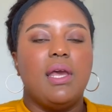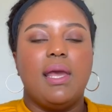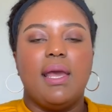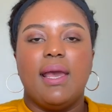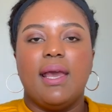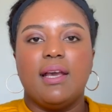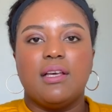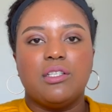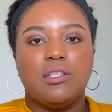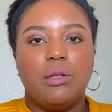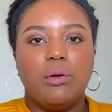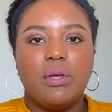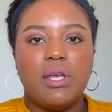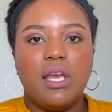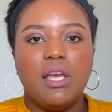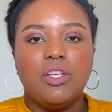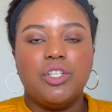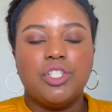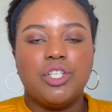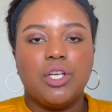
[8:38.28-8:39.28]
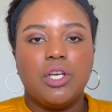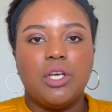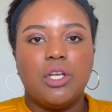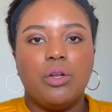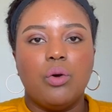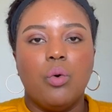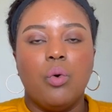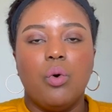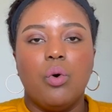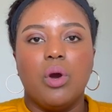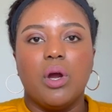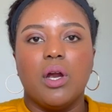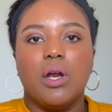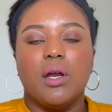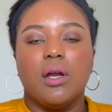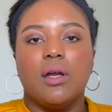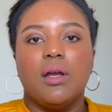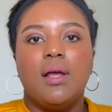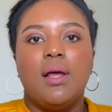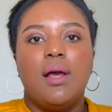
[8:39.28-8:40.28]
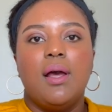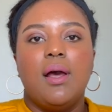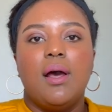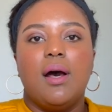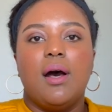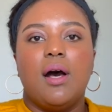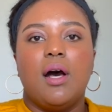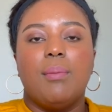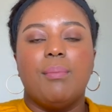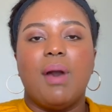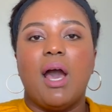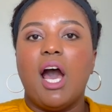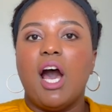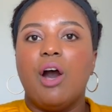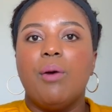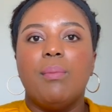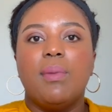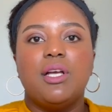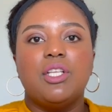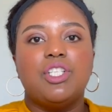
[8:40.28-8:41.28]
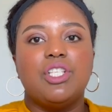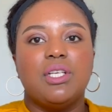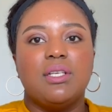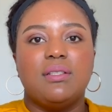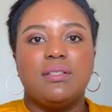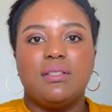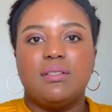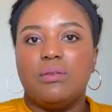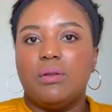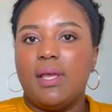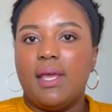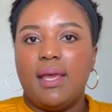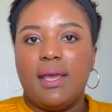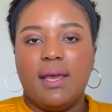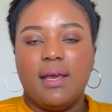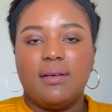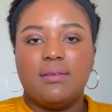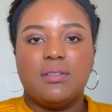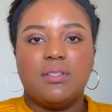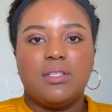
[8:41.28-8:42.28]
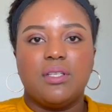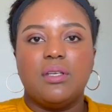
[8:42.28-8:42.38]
X location, or how much is X.